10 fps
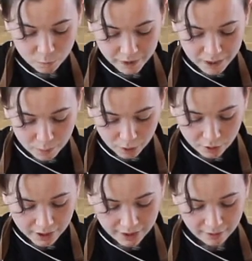really
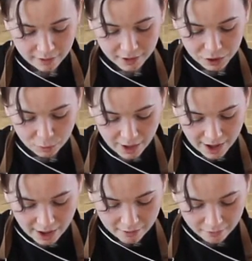pertinent that you
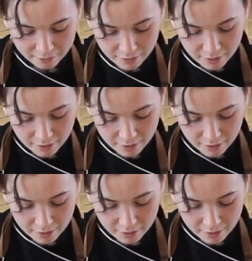have